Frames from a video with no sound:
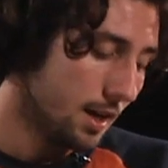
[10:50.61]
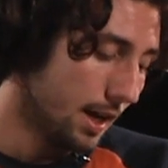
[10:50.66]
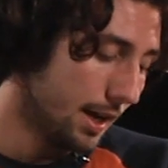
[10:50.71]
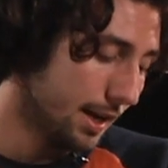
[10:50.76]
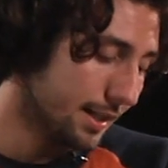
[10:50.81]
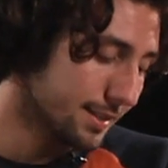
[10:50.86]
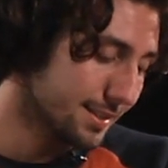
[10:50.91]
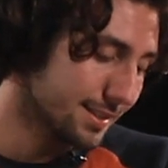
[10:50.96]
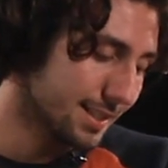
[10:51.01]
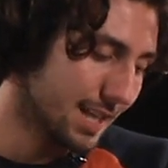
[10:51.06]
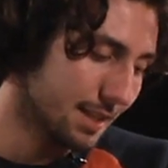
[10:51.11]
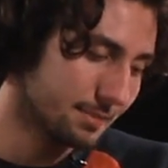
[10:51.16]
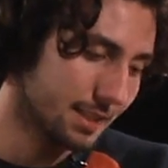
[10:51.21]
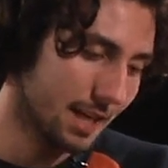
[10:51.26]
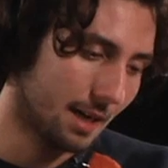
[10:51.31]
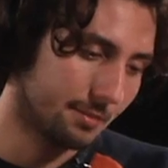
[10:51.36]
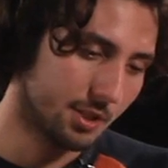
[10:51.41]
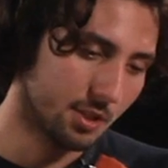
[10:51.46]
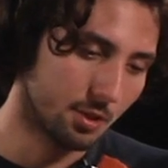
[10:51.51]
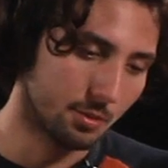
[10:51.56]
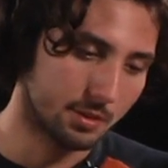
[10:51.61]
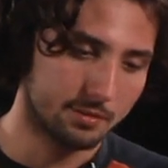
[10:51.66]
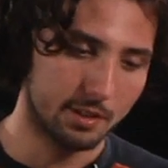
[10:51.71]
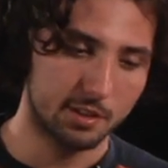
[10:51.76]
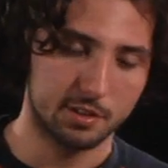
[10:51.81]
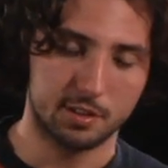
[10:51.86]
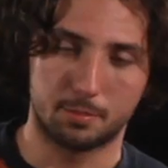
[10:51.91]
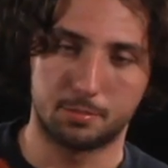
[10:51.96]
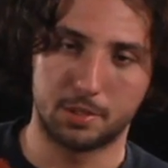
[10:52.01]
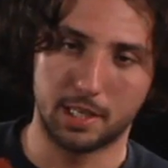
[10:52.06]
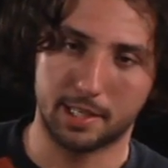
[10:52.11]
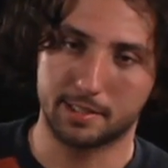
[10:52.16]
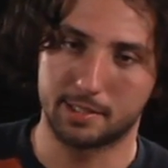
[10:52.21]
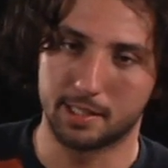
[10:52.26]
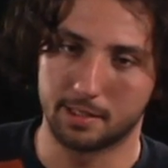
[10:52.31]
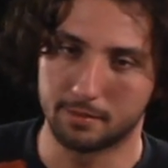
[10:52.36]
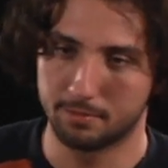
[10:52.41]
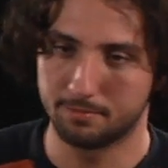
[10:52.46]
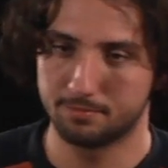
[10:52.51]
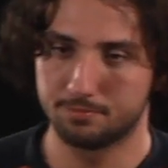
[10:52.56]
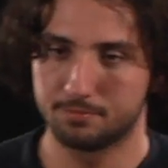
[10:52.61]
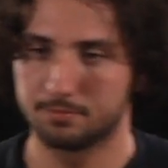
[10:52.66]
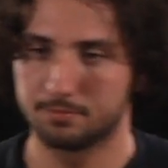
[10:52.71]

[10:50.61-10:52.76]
And at the same time, you know, it's very subjective.